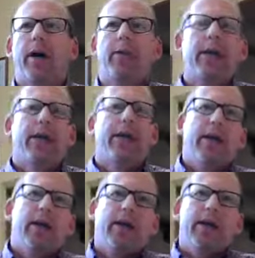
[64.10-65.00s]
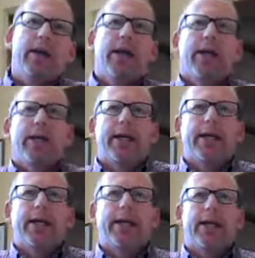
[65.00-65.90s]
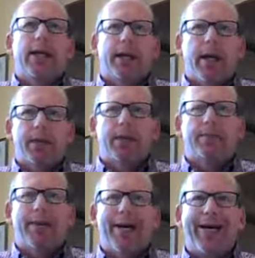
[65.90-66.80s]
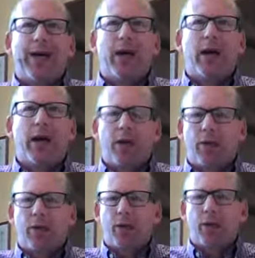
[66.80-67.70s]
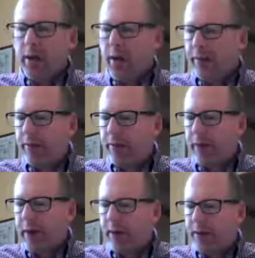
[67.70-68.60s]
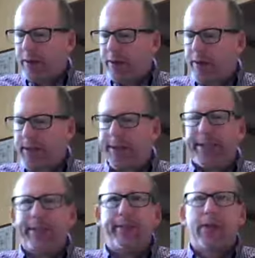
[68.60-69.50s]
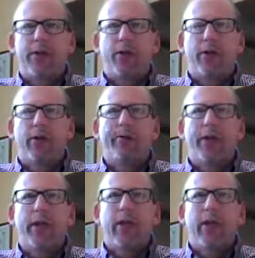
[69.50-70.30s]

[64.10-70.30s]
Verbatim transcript: are being uh, touched by uh, coronavirus. Um, and so